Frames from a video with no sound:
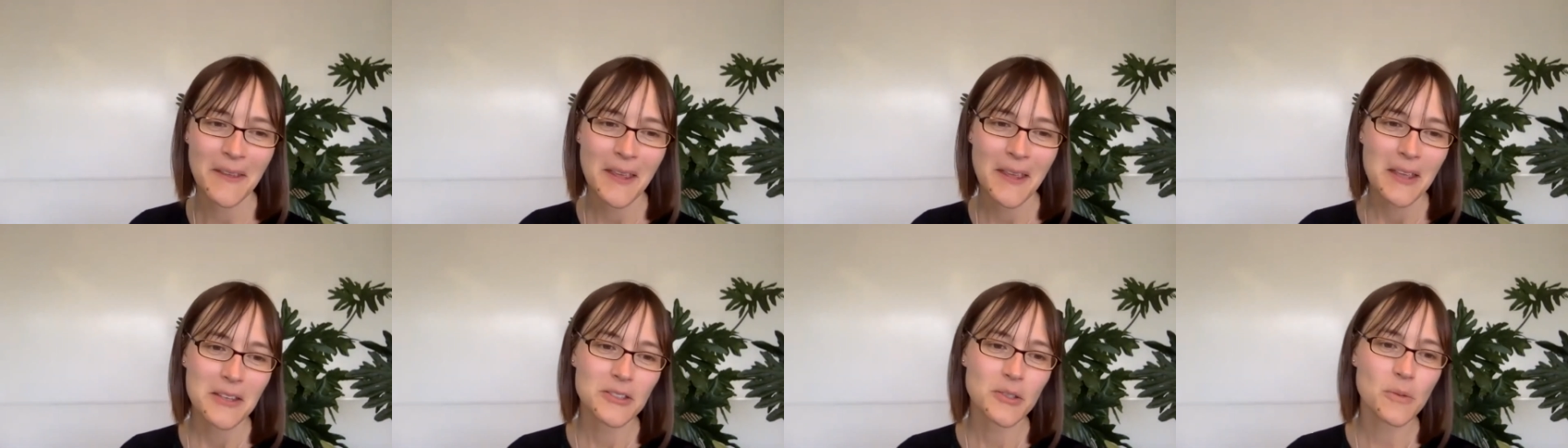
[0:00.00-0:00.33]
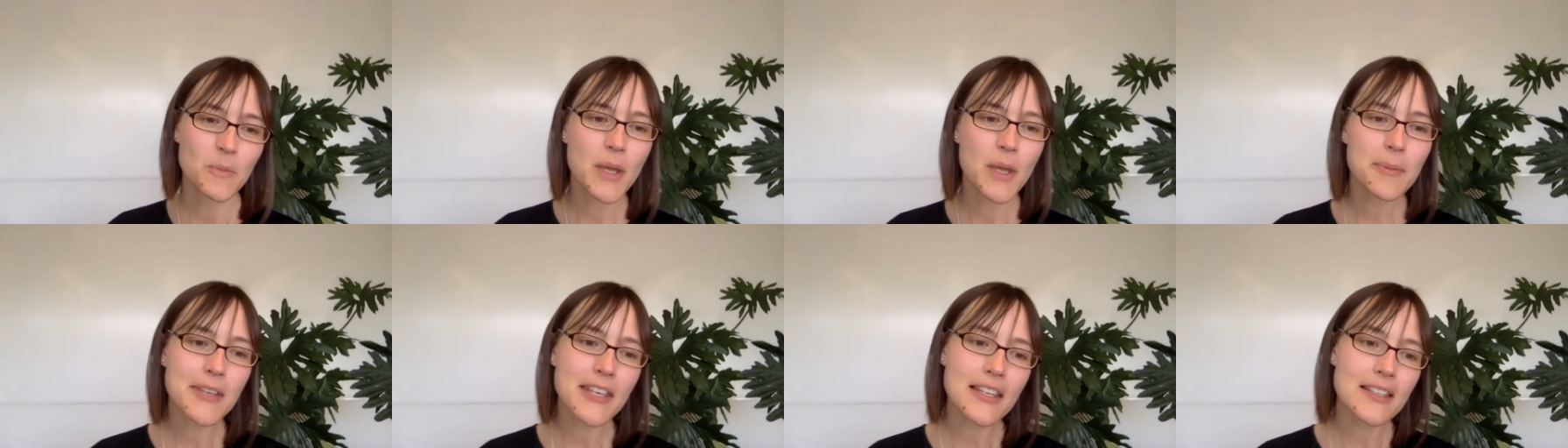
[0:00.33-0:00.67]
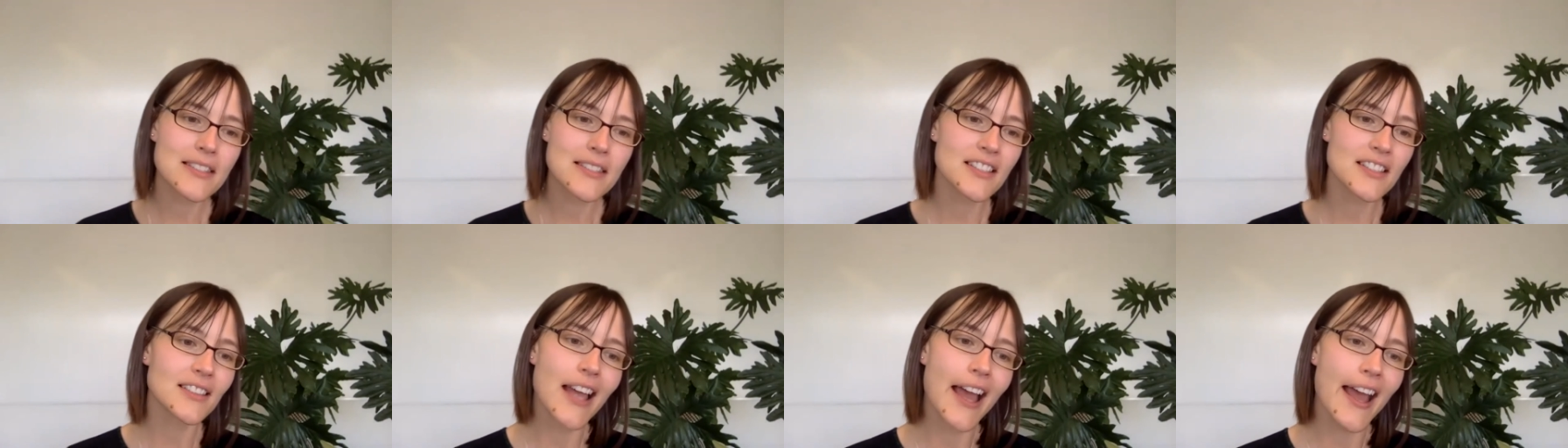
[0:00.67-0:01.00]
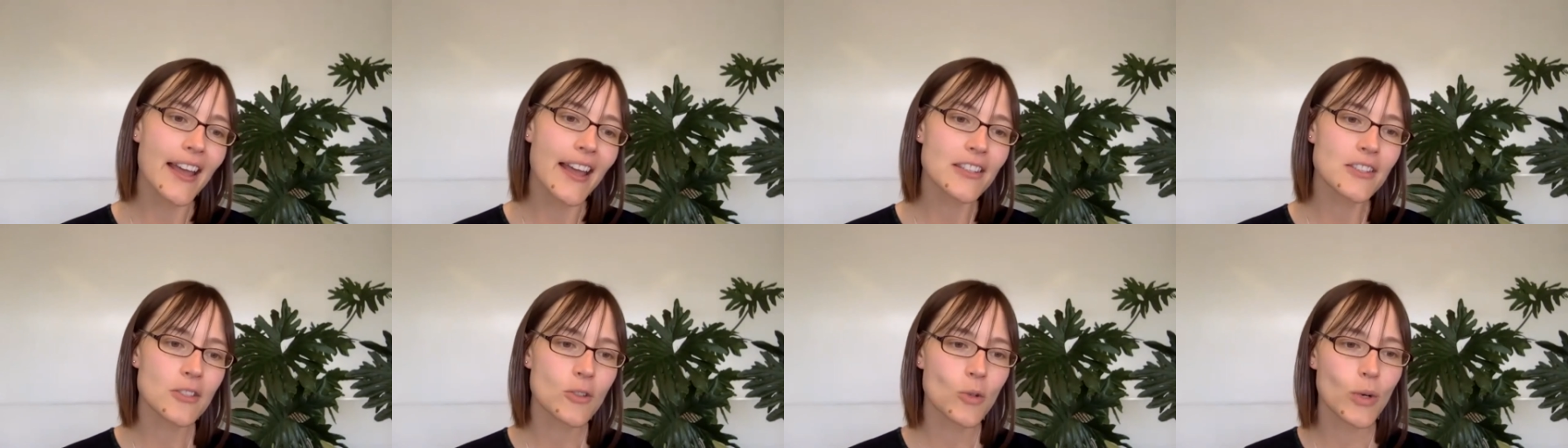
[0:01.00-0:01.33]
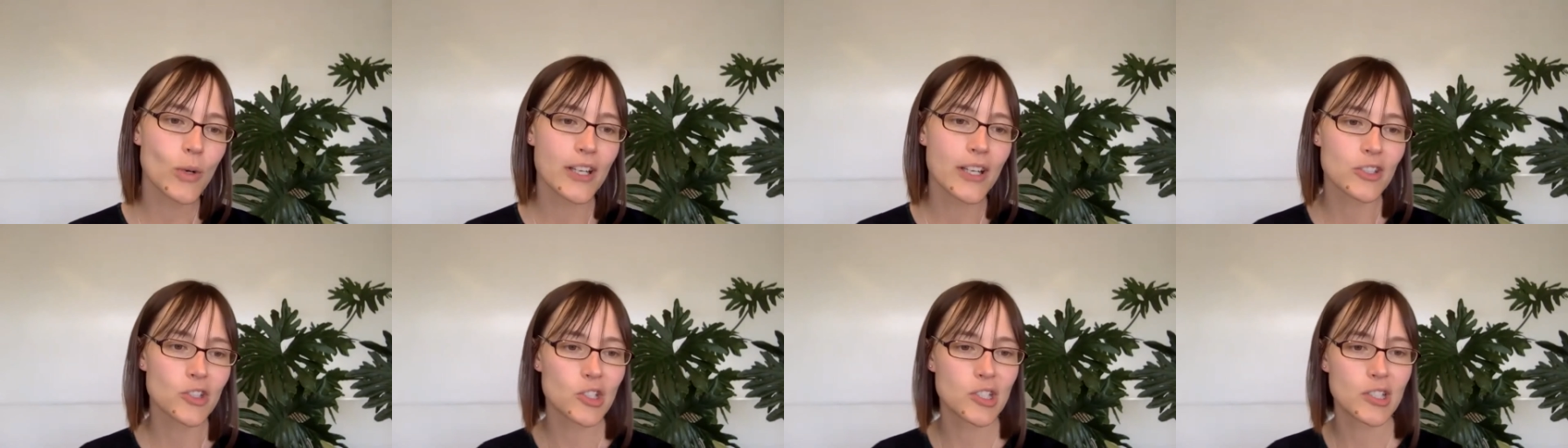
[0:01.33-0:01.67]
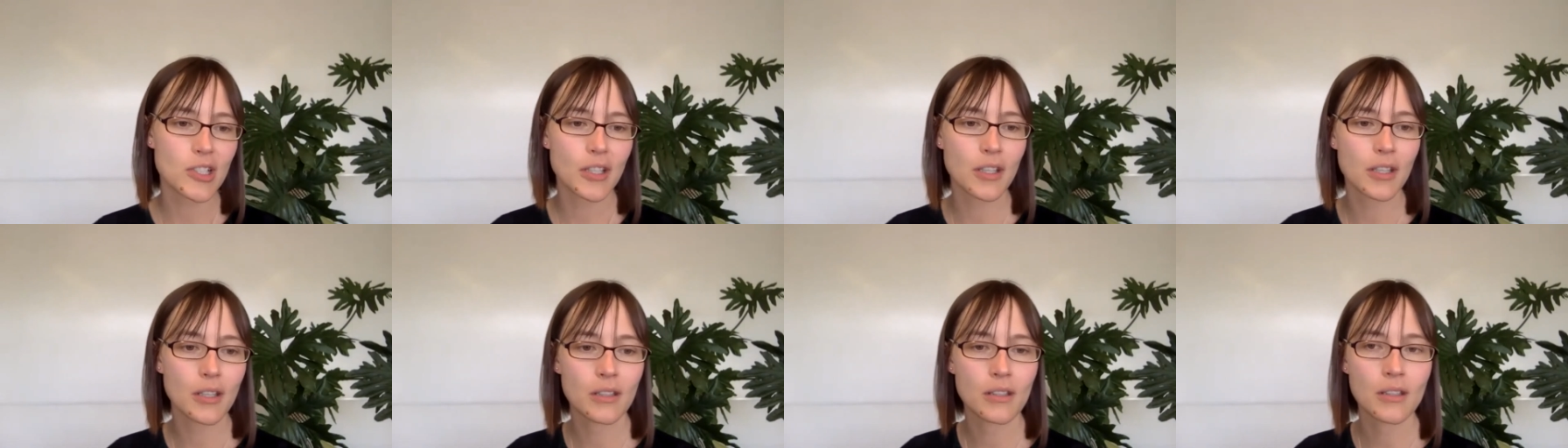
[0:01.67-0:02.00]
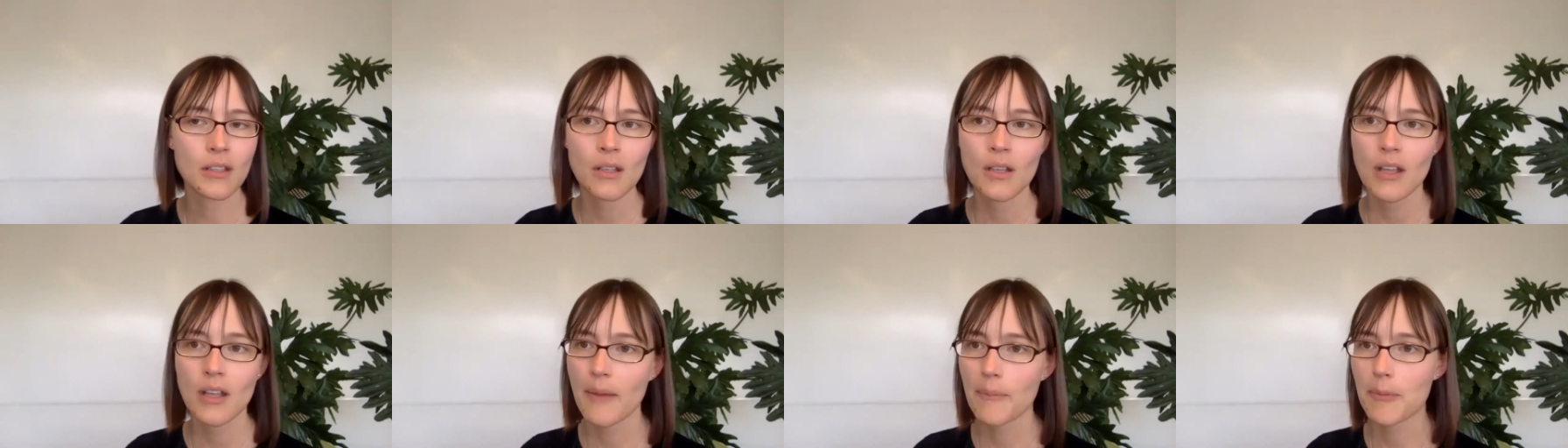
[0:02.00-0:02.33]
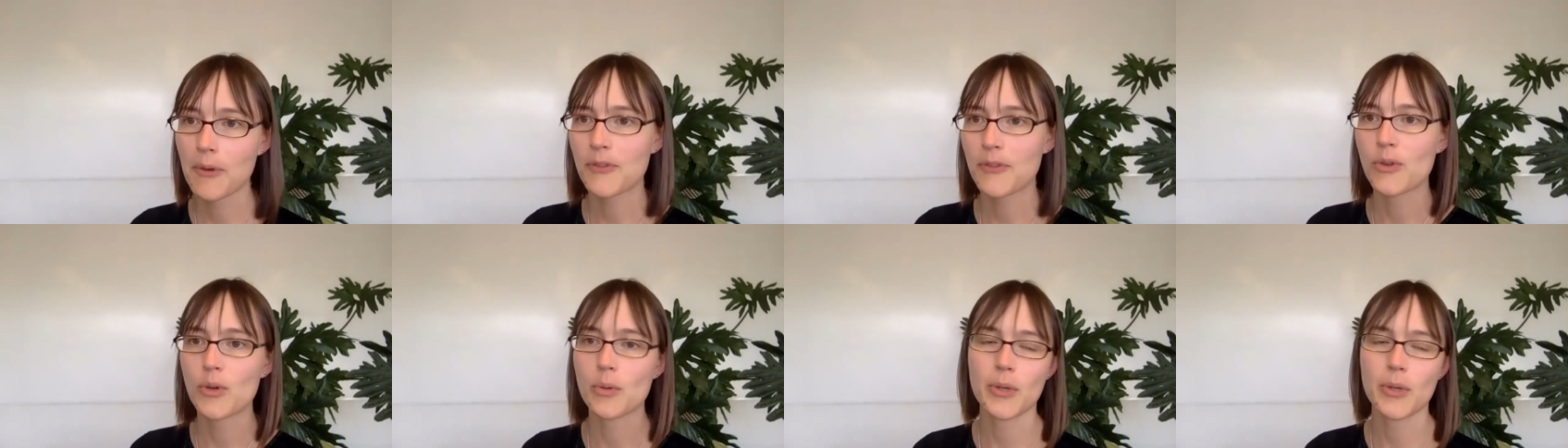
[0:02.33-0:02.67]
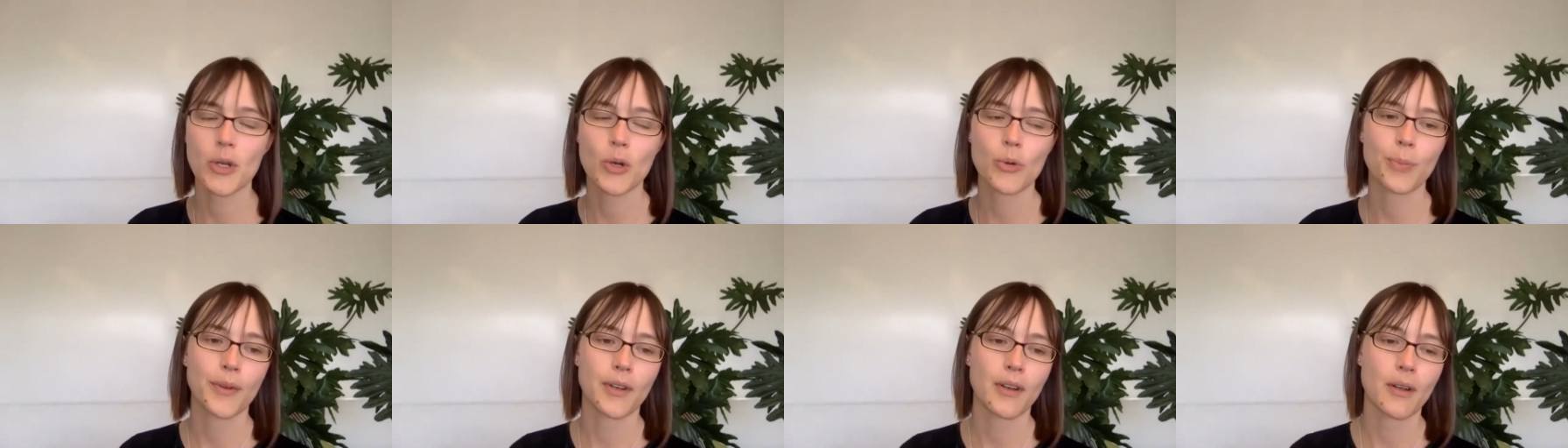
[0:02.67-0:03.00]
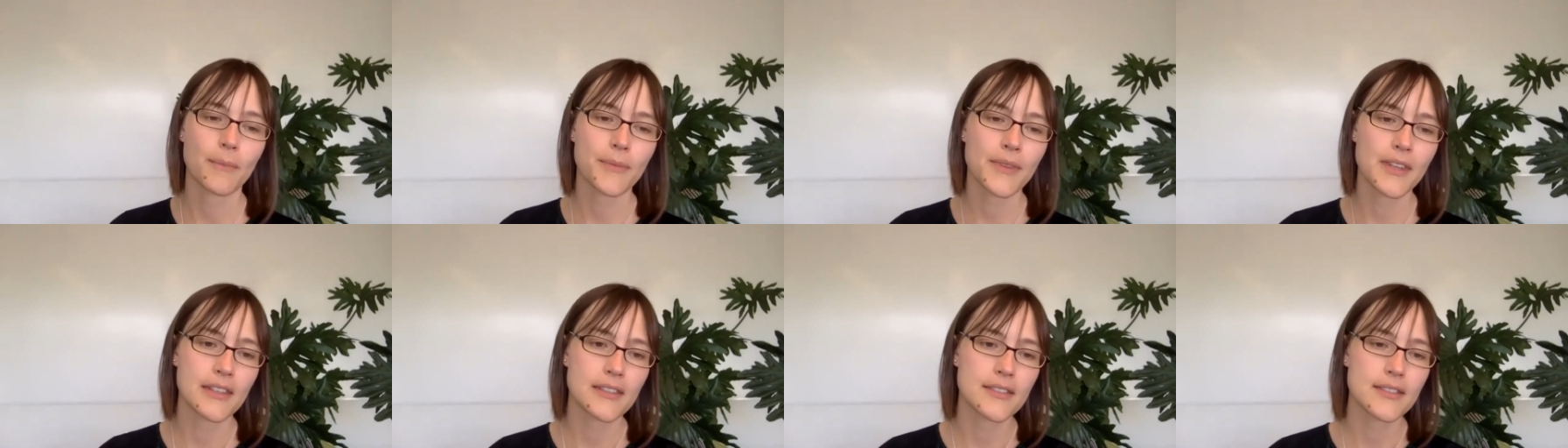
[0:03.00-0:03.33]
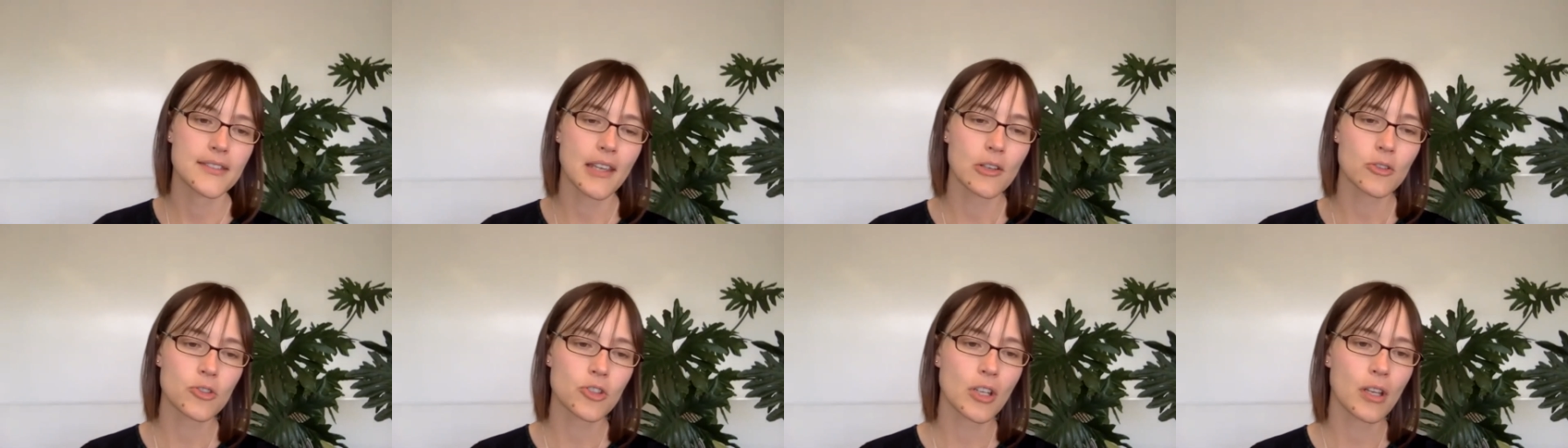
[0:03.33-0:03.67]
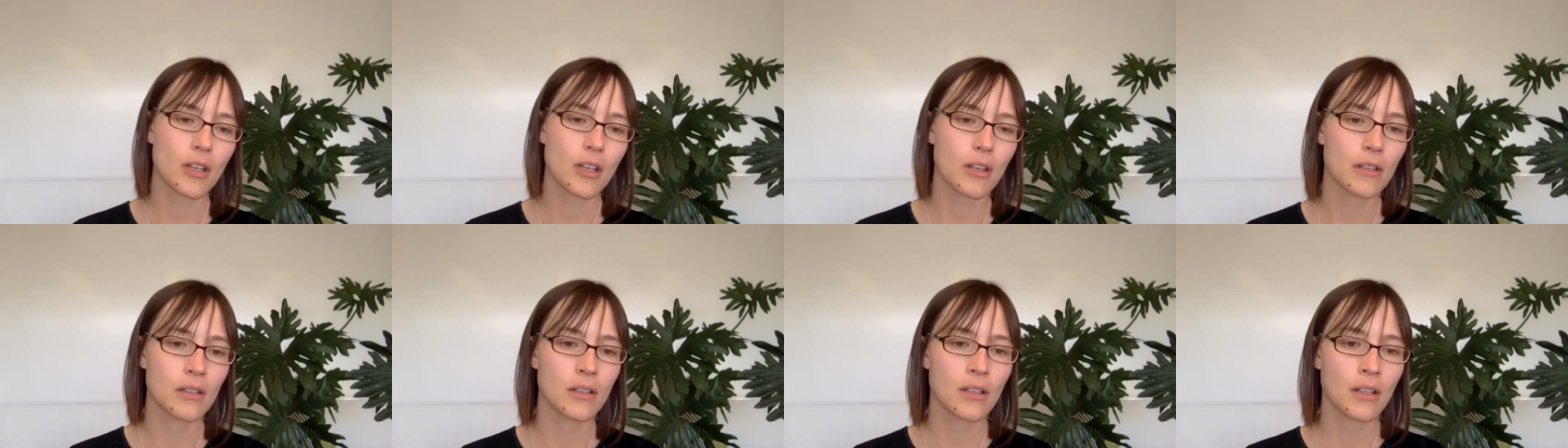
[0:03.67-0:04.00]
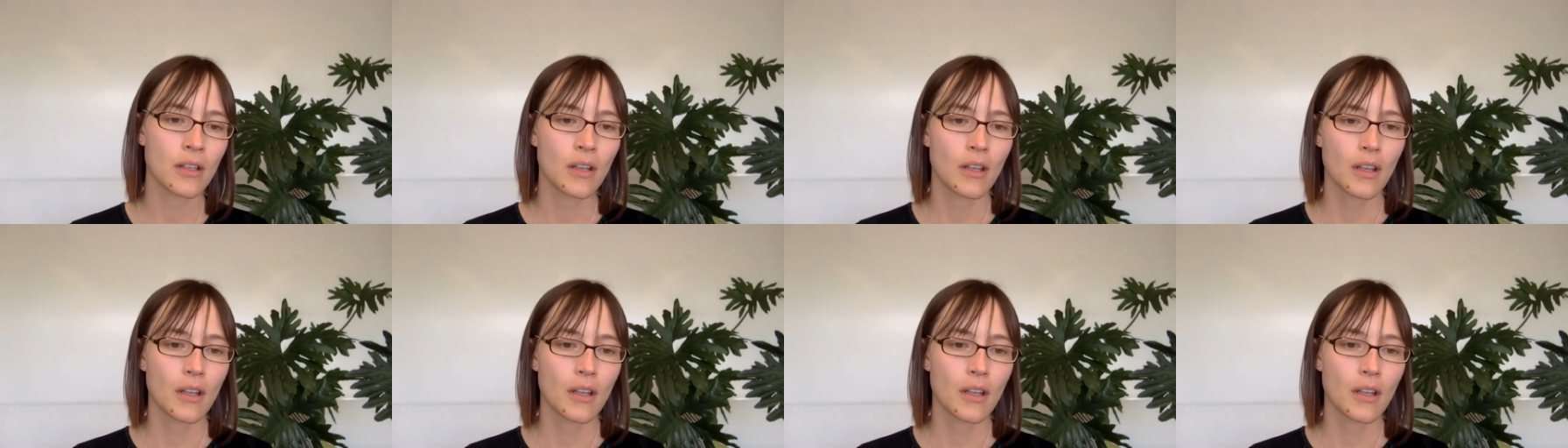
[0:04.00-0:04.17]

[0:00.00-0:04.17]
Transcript: So maybe as a last question before we open up the session,